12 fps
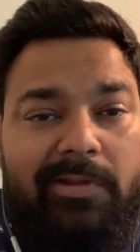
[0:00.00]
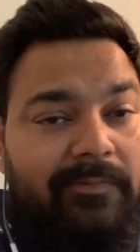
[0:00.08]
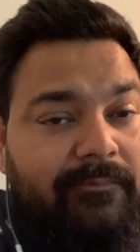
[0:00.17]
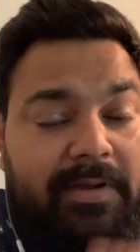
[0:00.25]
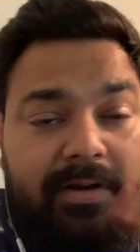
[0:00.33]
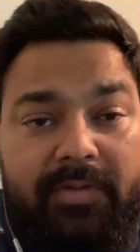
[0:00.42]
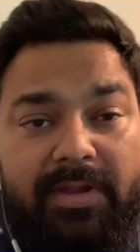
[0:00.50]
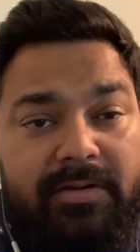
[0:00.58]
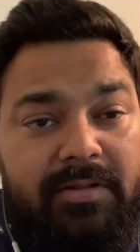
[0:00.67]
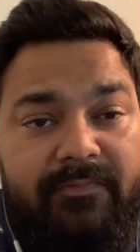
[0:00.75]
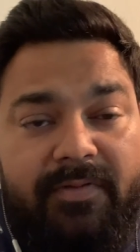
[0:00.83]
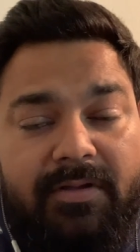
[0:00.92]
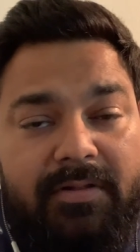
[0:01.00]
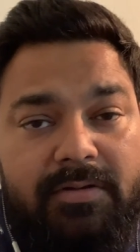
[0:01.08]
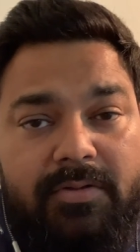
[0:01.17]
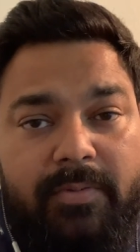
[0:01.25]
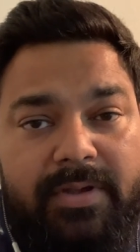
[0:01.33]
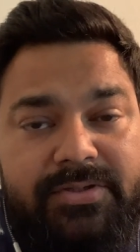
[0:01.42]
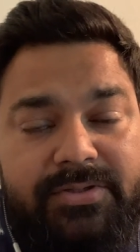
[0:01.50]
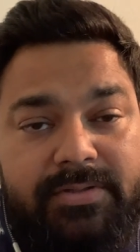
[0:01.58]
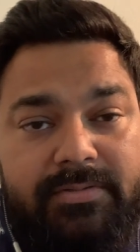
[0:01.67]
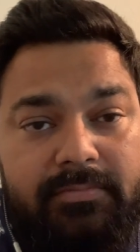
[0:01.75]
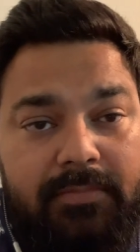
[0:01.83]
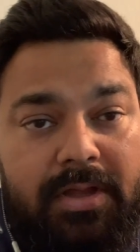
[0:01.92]
Very difficult
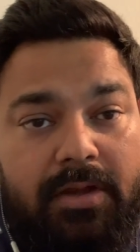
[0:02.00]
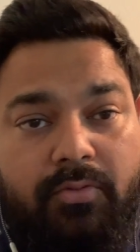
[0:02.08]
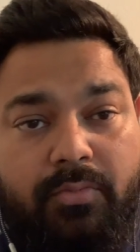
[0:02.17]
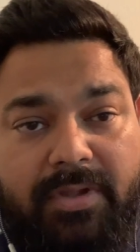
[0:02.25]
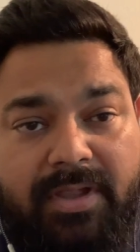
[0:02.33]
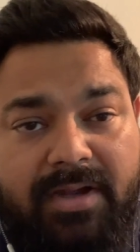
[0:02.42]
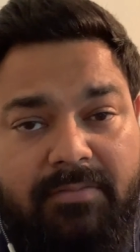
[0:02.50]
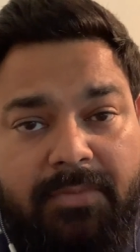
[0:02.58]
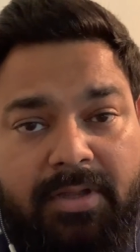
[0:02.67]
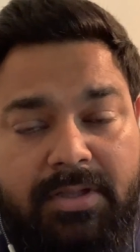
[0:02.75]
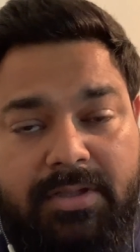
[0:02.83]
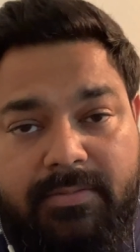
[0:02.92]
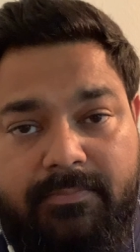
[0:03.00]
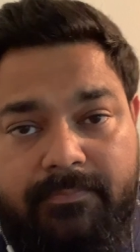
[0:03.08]
question. How do we get money?